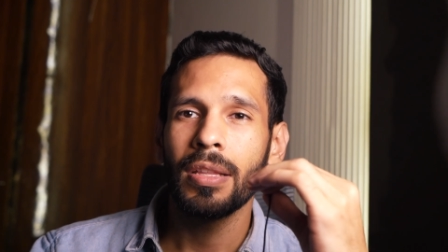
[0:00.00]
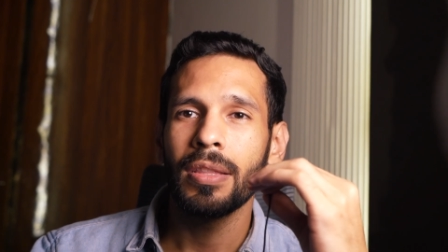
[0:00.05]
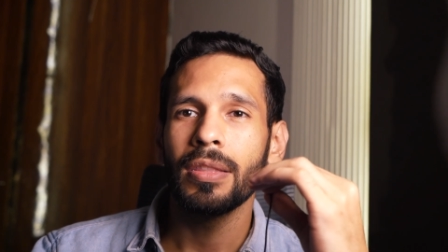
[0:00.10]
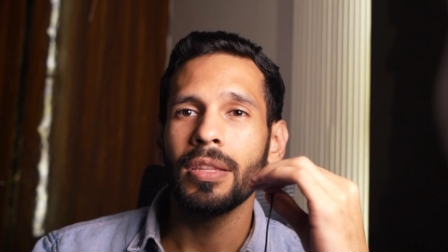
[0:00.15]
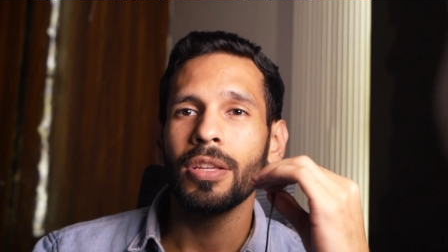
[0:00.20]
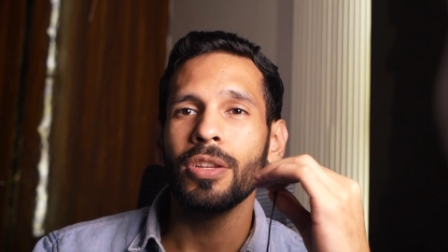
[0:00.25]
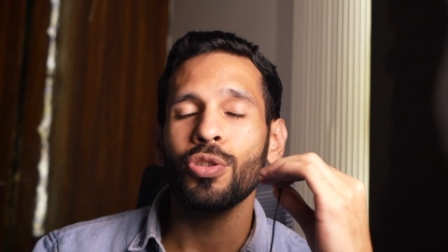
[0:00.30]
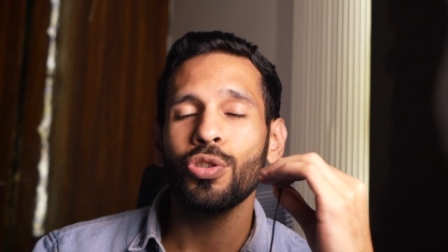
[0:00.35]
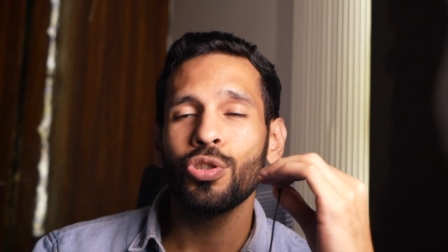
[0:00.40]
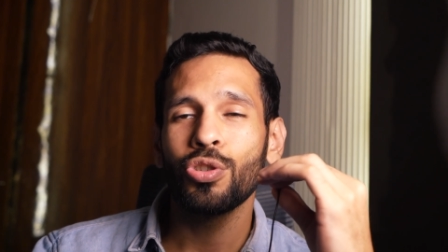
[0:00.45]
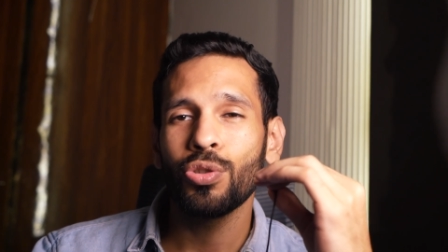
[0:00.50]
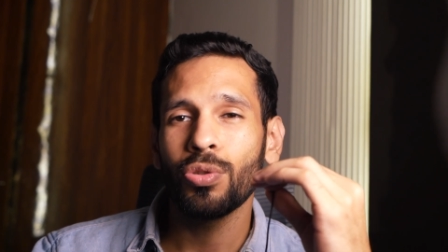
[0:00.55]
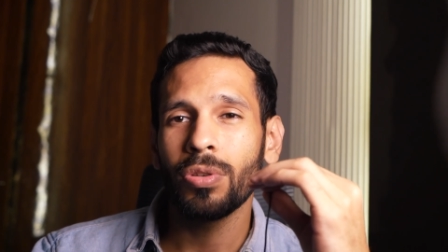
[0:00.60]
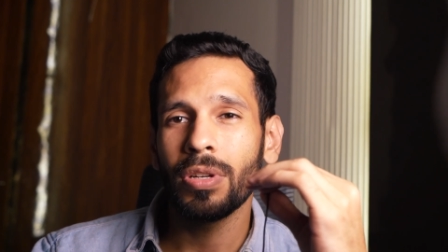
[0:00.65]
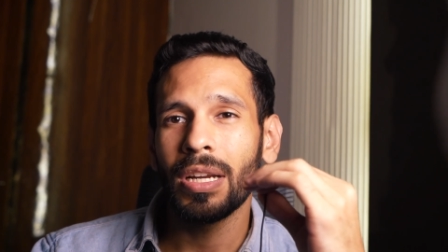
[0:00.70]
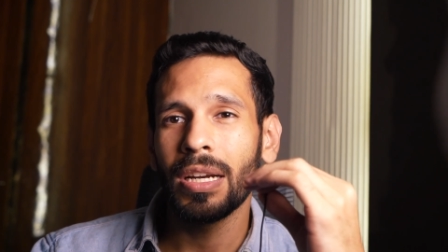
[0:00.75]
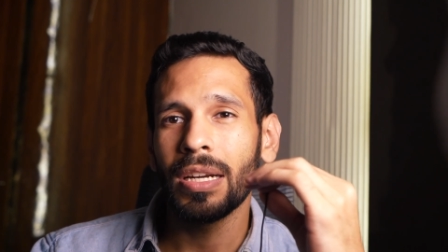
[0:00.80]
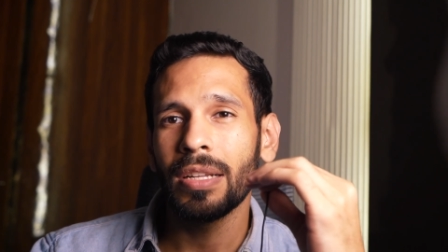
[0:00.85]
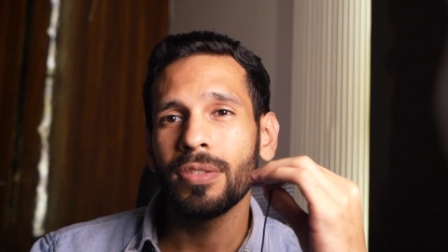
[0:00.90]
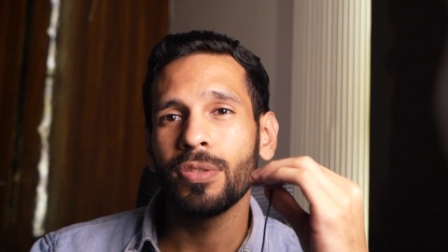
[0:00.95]
then you should
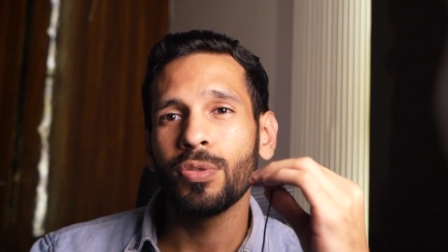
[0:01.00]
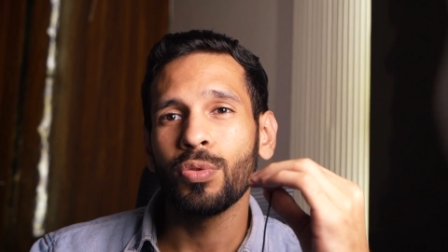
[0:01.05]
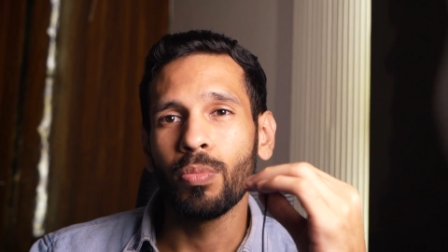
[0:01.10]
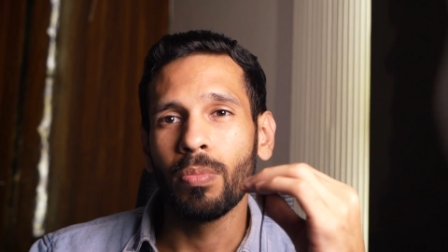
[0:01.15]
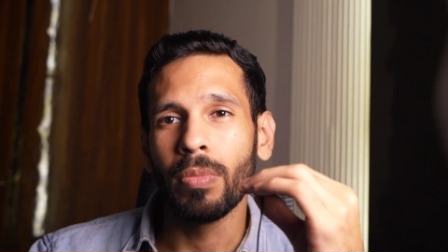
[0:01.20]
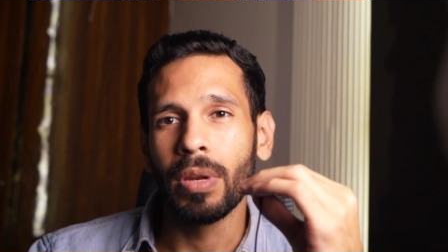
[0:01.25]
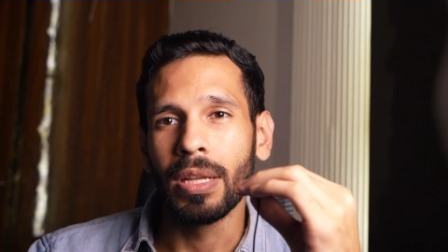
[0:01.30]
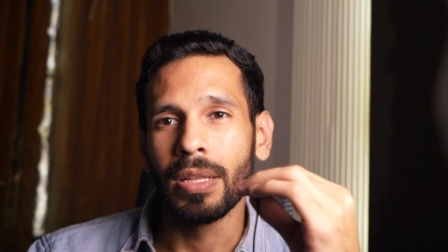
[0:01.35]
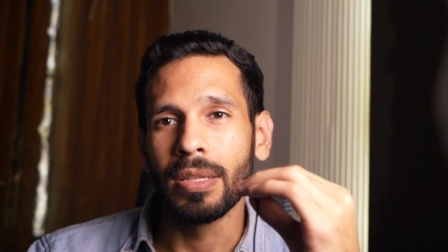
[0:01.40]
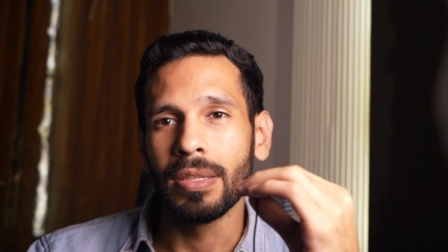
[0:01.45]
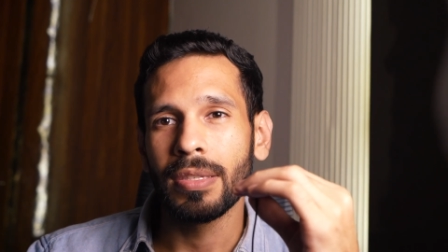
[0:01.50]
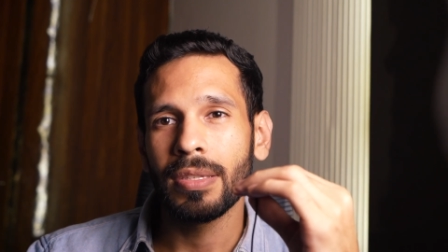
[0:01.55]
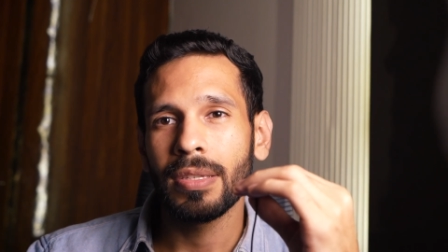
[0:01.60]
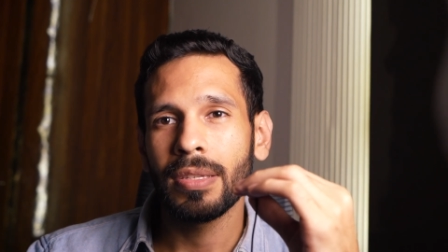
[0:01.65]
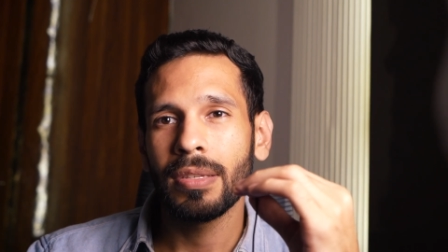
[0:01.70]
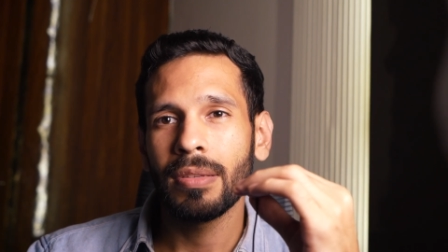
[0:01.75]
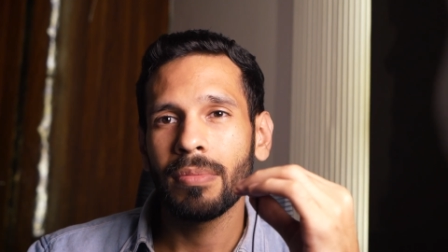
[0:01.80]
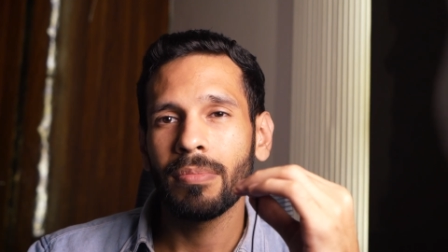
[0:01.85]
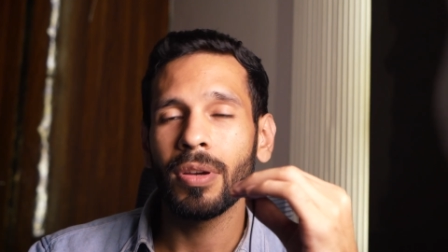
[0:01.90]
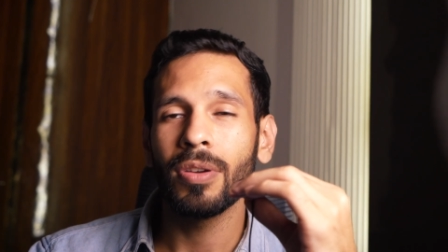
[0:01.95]
get a zoom lens
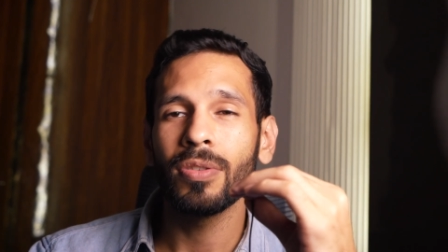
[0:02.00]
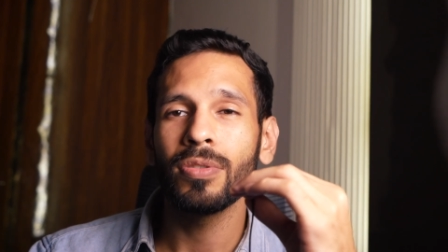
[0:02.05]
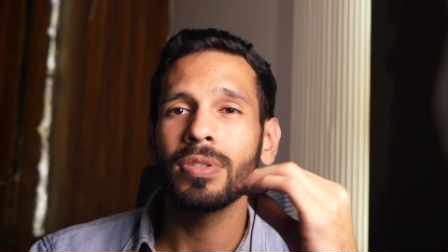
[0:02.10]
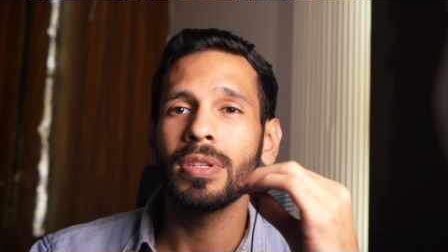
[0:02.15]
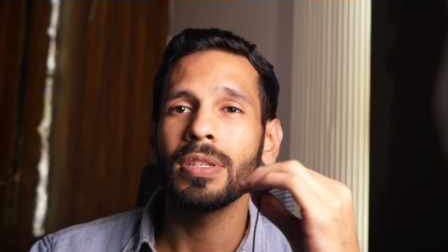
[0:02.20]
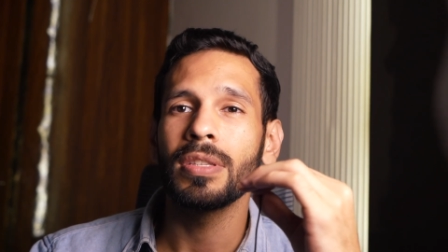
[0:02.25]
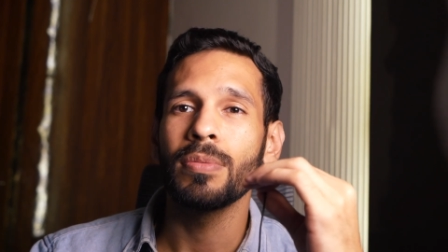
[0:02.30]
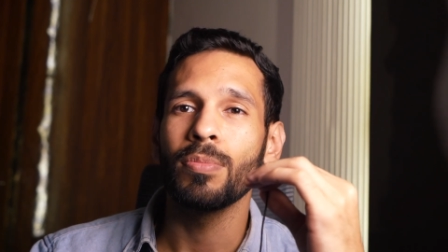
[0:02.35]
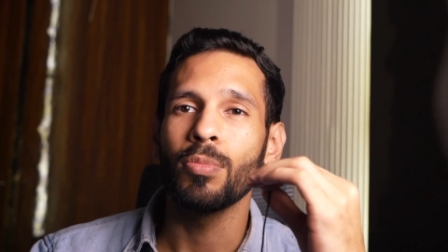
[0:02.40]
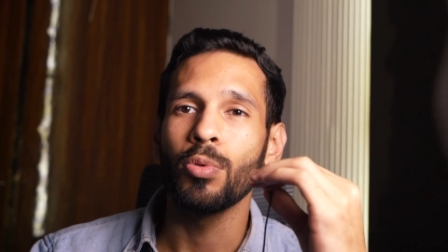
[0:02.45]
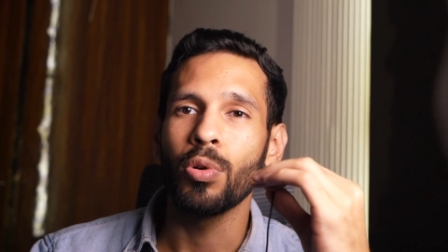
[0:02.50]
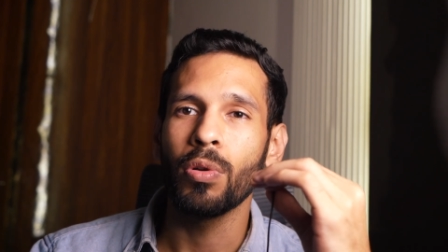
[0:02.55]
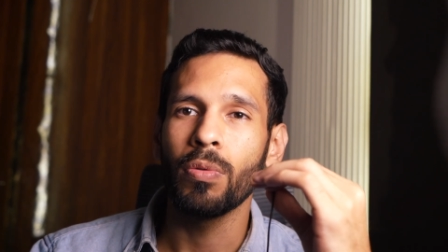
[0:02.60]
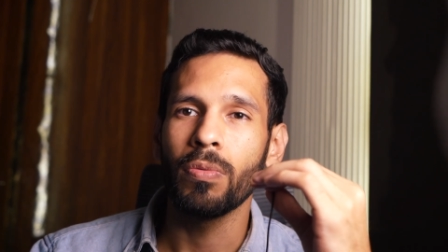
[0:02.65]
because it's more